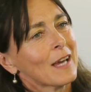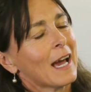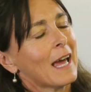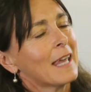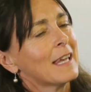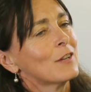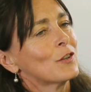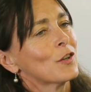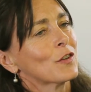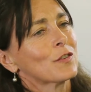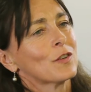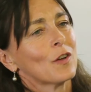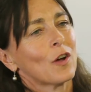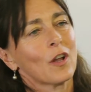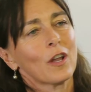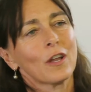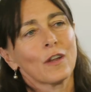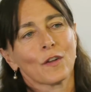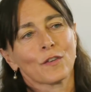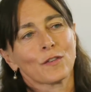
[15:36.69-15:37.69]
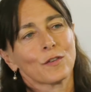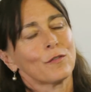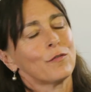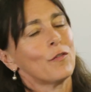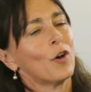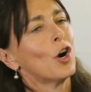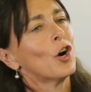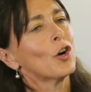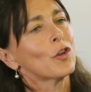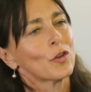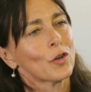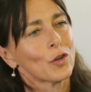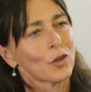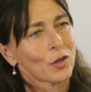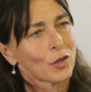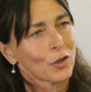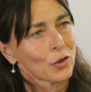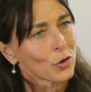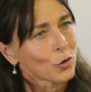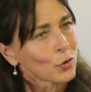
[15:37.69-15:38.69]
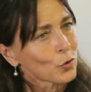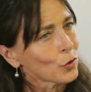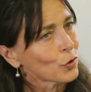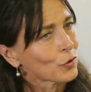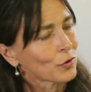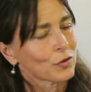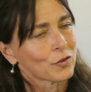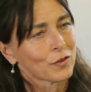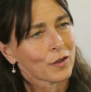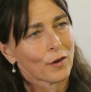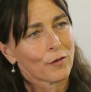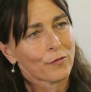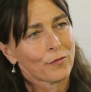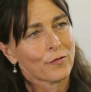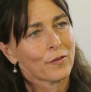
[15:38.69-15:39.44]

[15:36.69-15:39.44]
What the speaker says: and it does lots of other good stuff